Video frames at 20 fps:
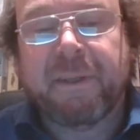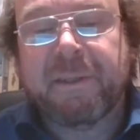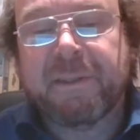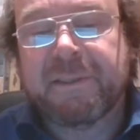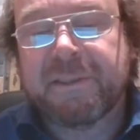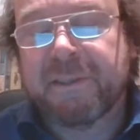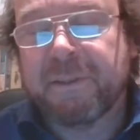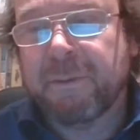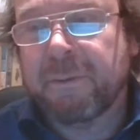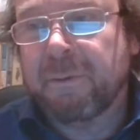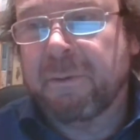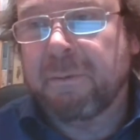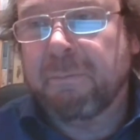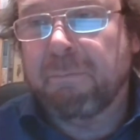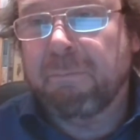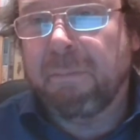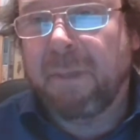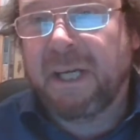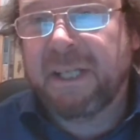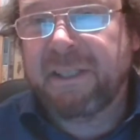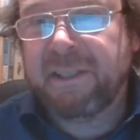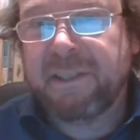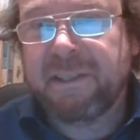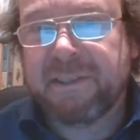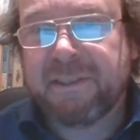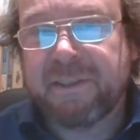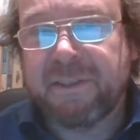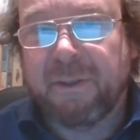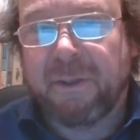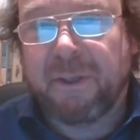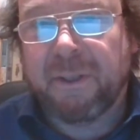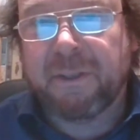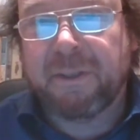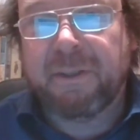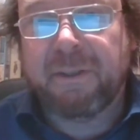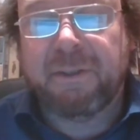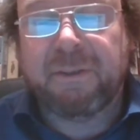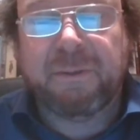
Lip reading: So money is gone,